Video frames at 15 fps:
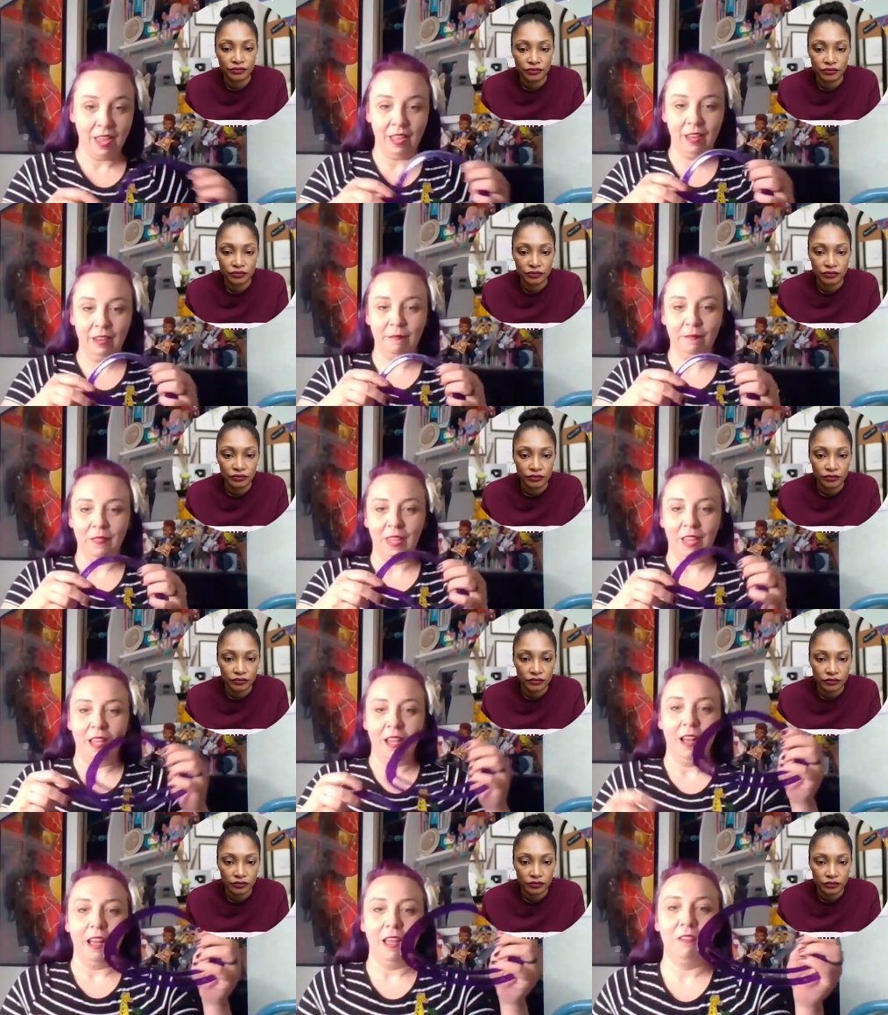Speaker 1: Then
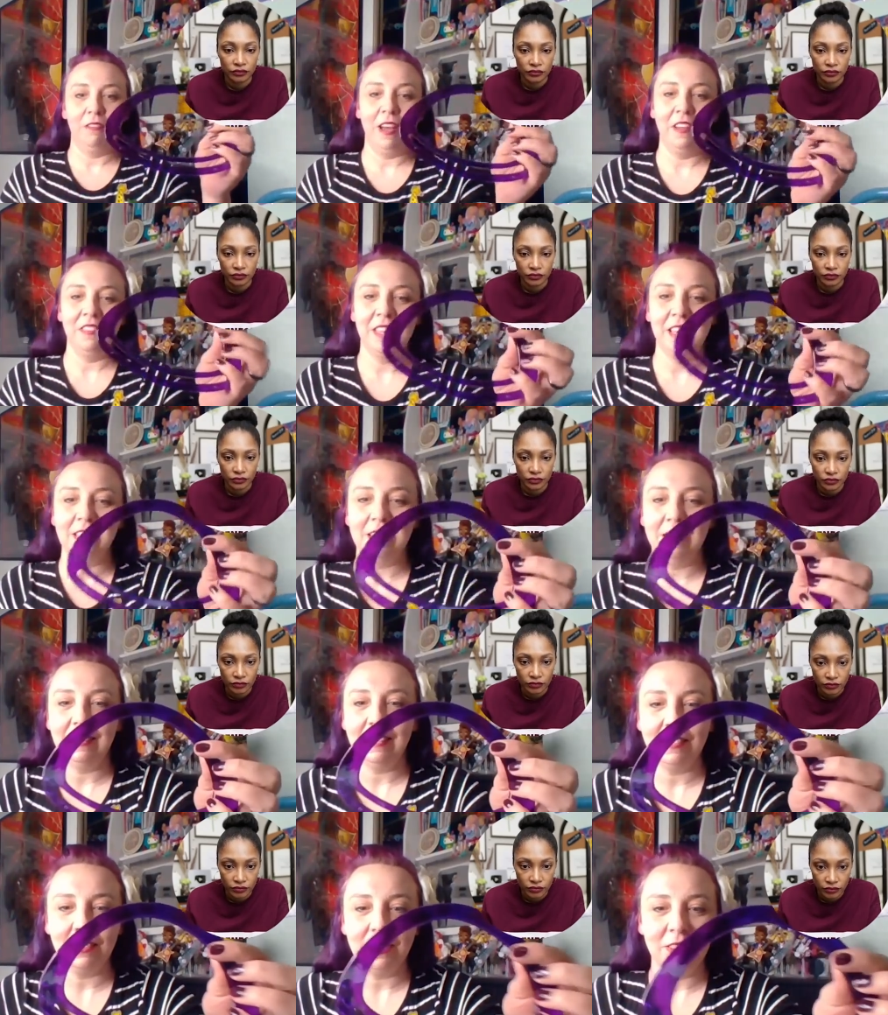I found these
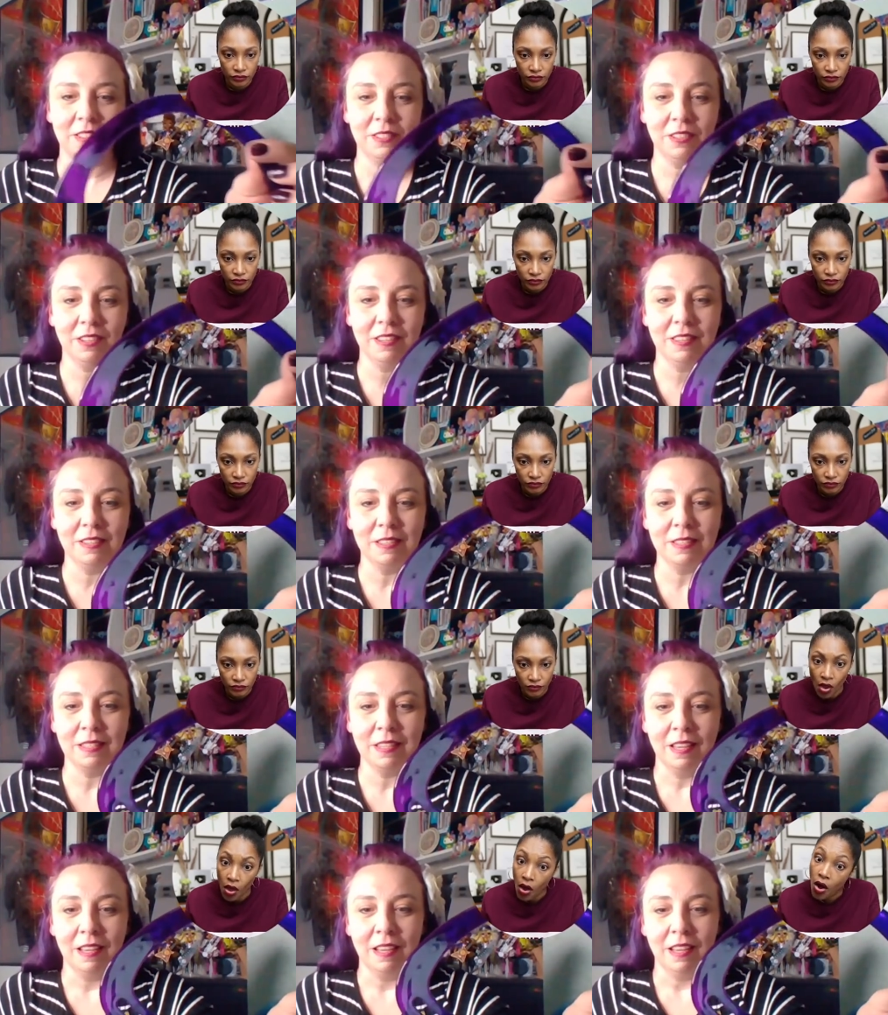at the thrift store,
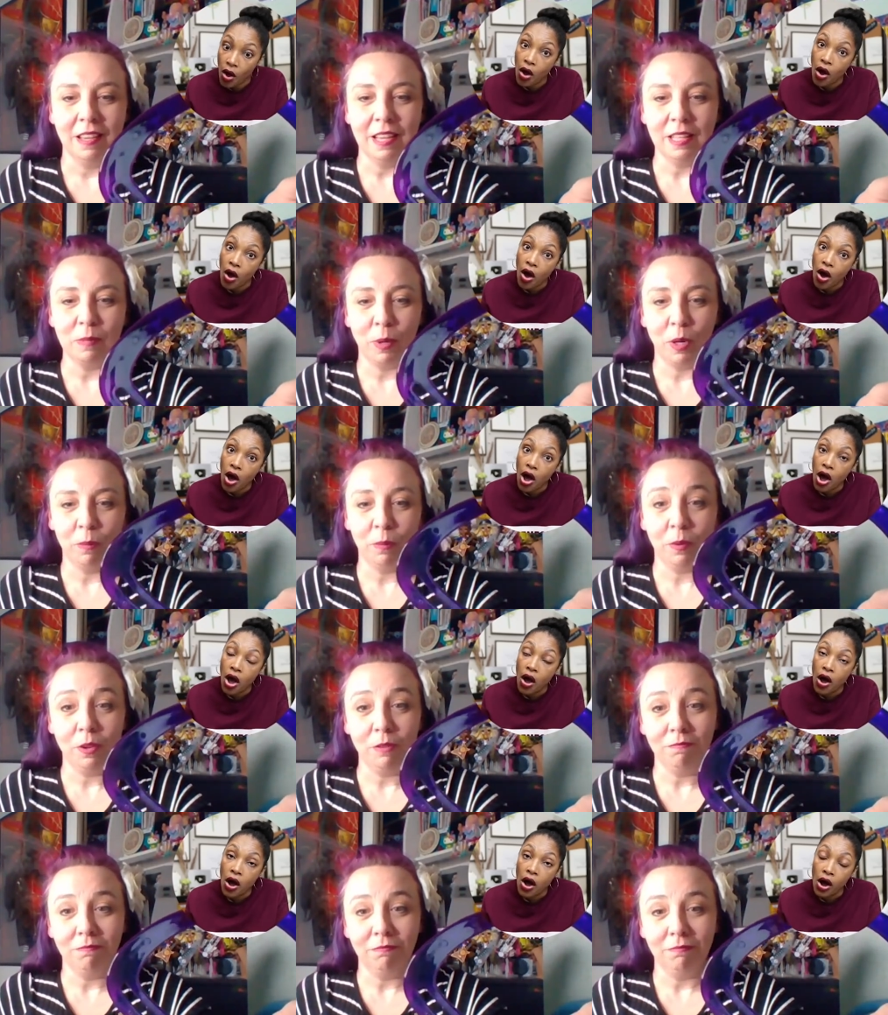those it's
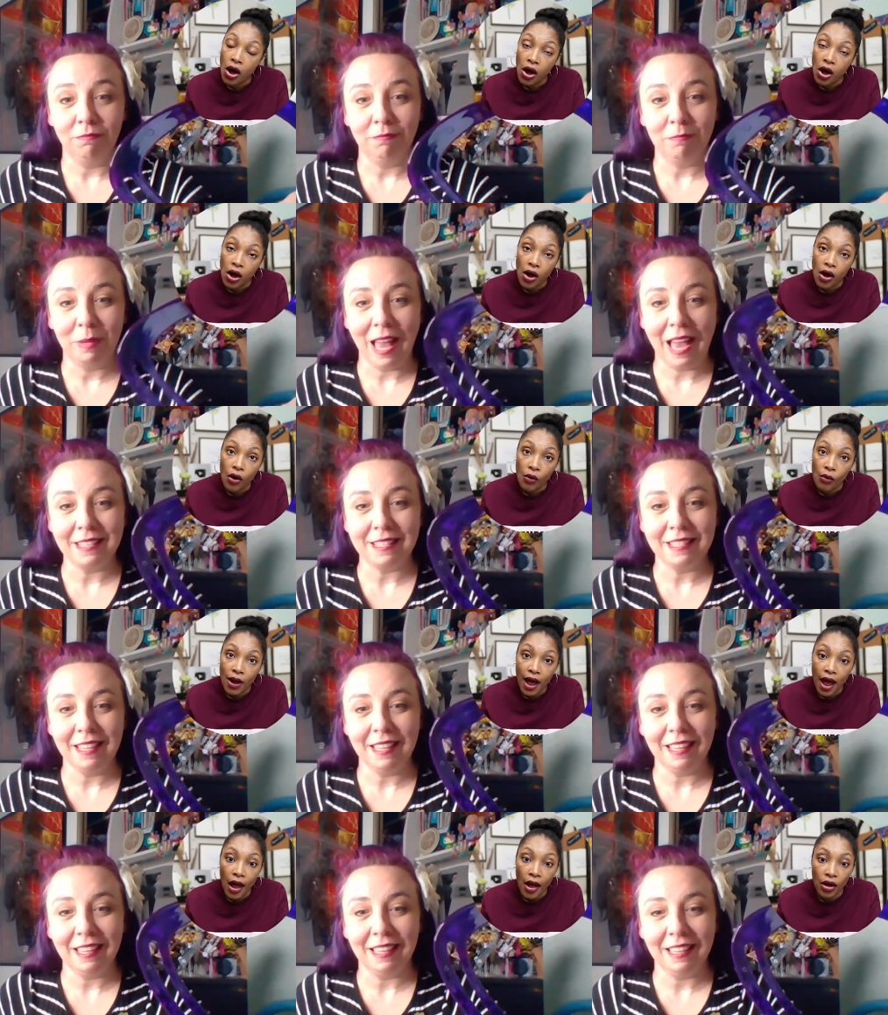purple
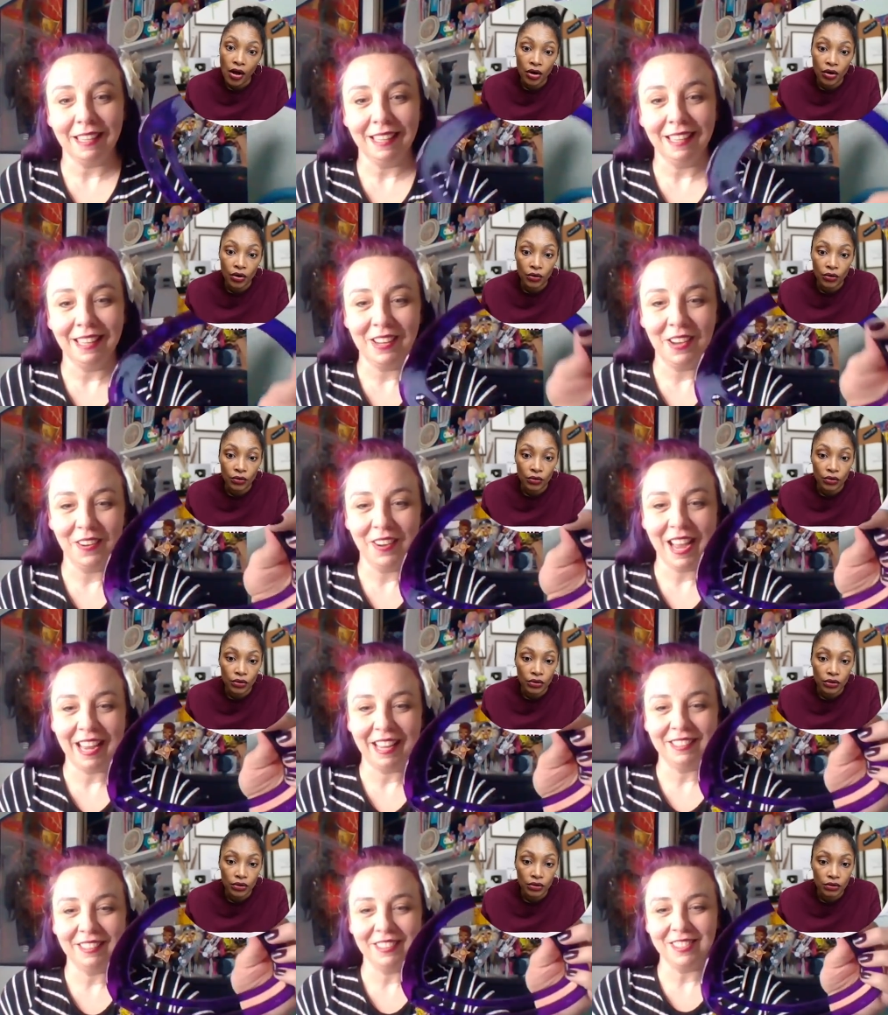plastic, oh, wow. you know,
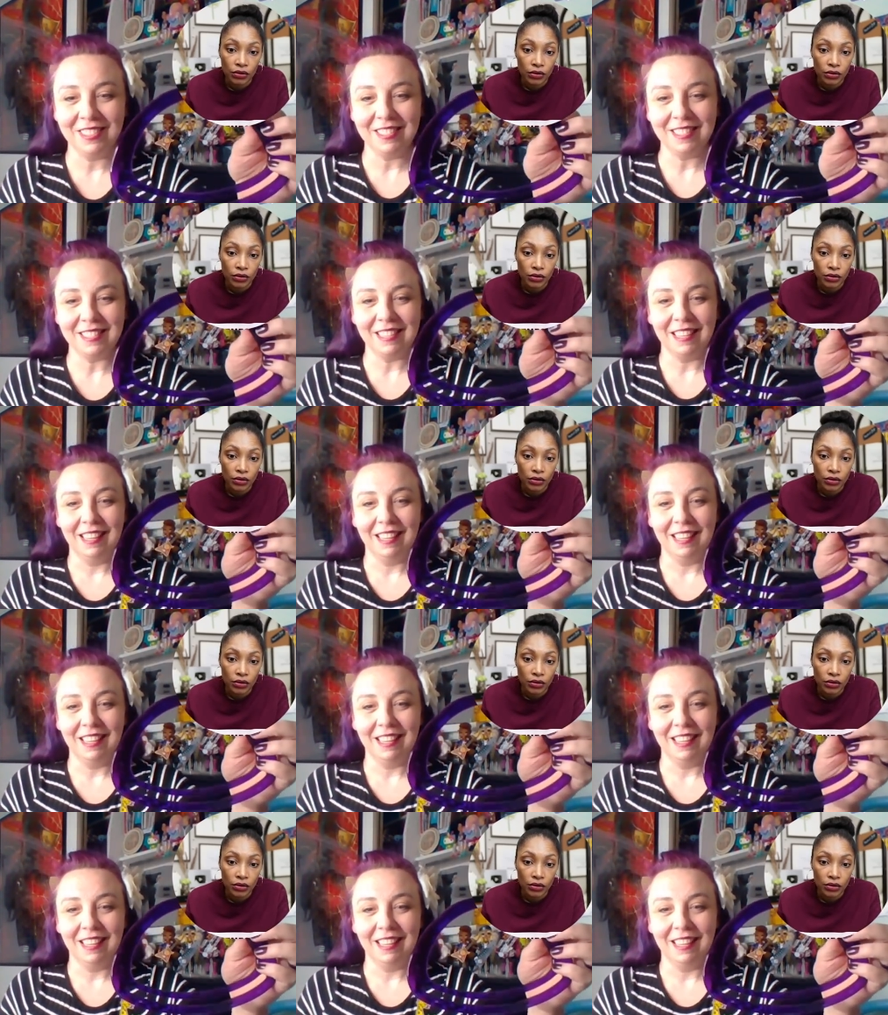handles.